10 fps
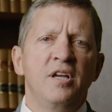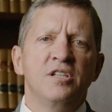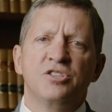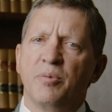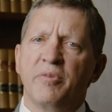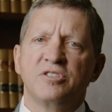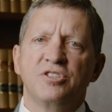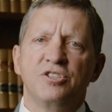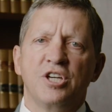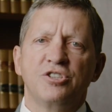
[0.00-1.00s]
Some of the
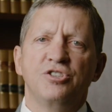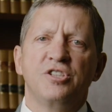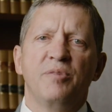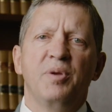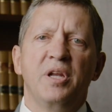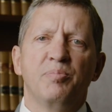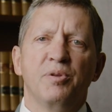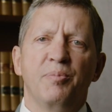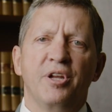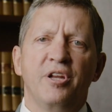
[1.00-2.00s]
suggestions have been
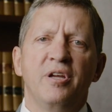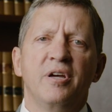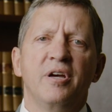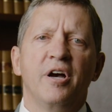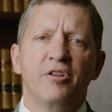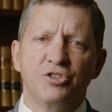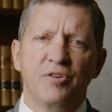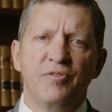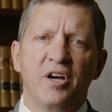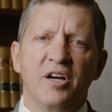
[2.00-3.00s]
implemented, others
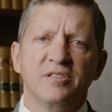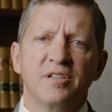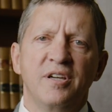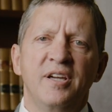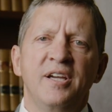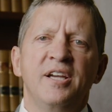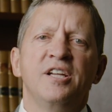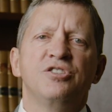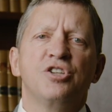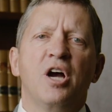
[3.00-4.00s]
have not.
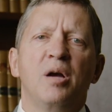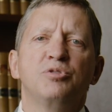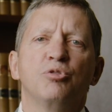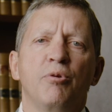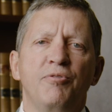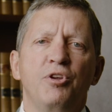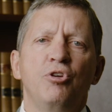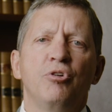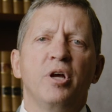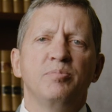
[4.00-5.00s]
It's time to
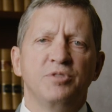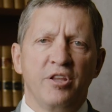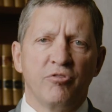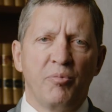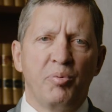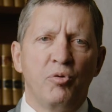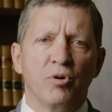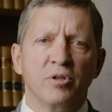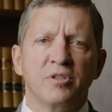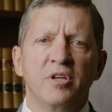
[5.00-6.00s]
review and update the
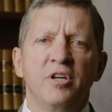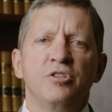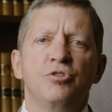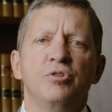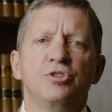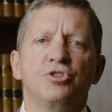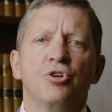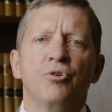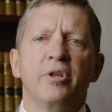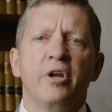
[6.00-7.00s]
report to
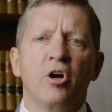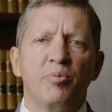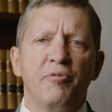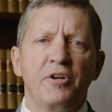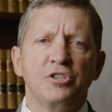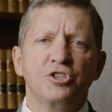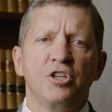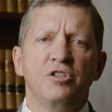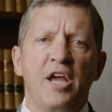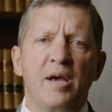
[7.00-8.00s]
ensure that our profession
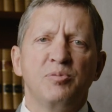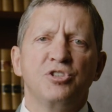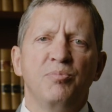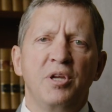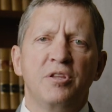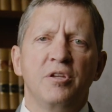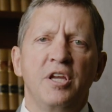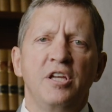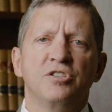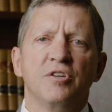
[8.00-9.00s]
adapts to meet the
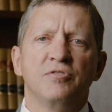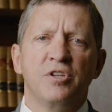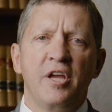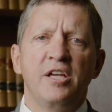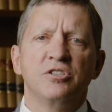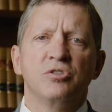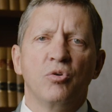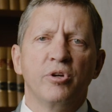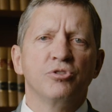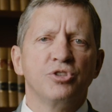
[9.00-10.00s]
needs of today's
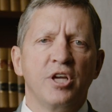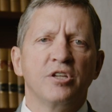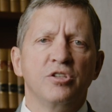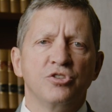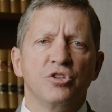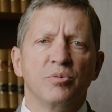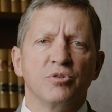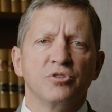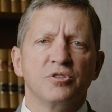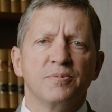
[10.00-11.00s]
lawyers and
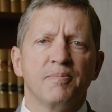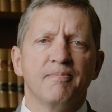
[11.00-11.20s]
consumers.